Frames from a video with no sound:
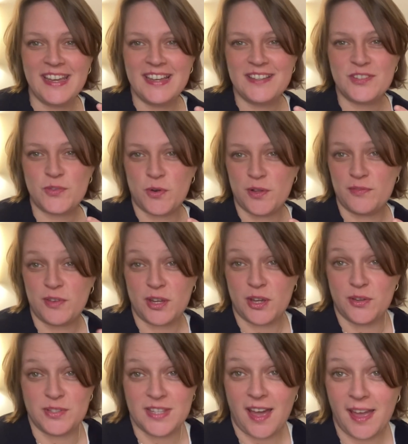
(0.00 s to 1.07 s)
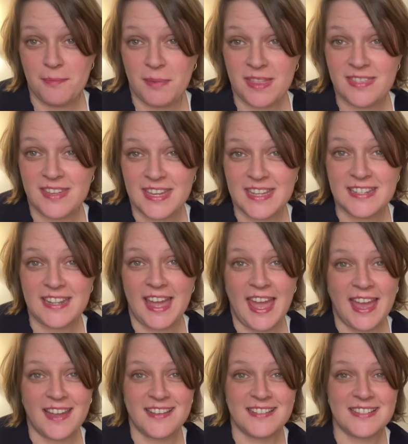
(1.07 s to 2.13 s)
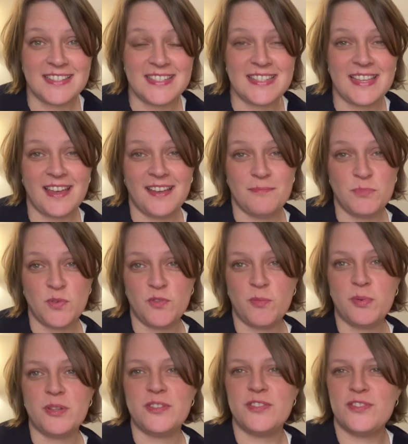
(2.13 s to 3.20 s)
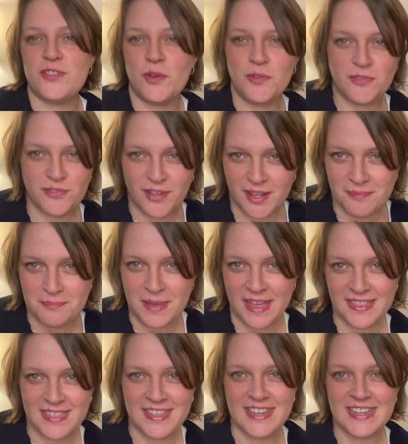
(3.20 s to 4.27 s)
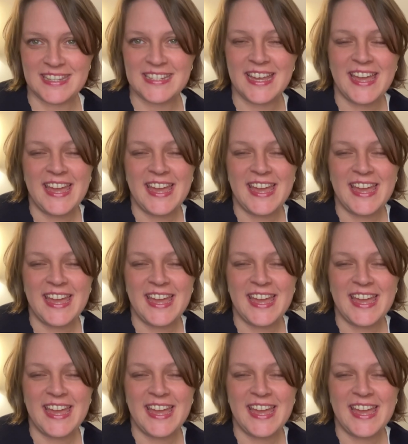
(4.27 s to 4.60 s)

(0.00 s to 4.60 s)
sort of a Kodai method and a movable solfa method.